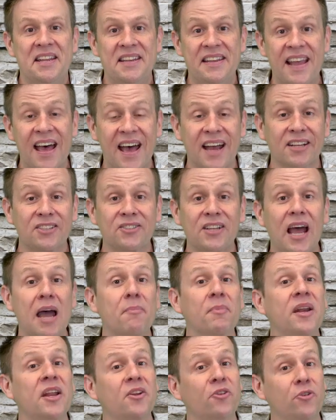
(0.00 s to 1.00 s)
Next,
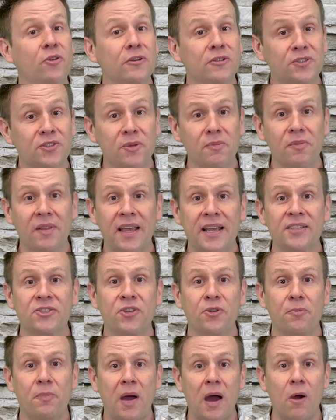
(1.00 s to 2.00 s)
I'm gonna turn some
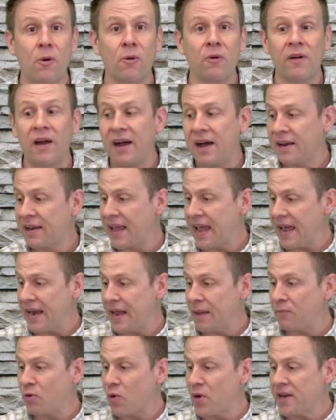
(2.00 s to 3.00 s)
laser power on and
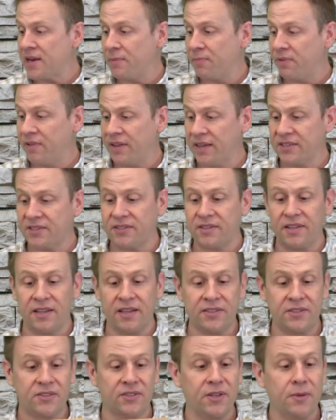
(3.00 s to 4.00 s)
I'm going to place
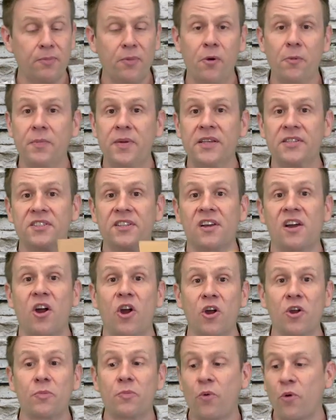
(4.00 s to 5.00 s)
this simple piece of
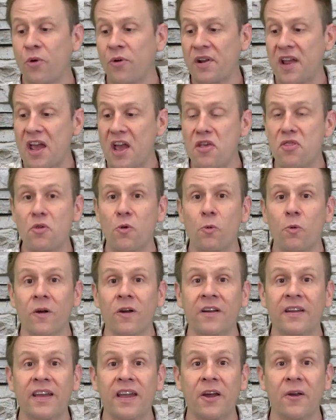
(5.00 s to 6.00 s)
cardboard in the
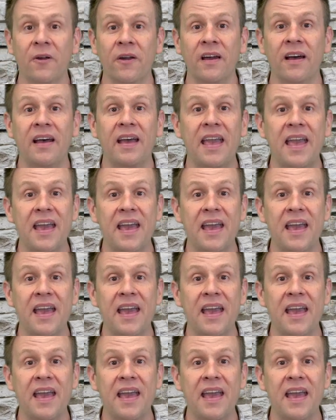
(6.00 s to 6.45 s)
work area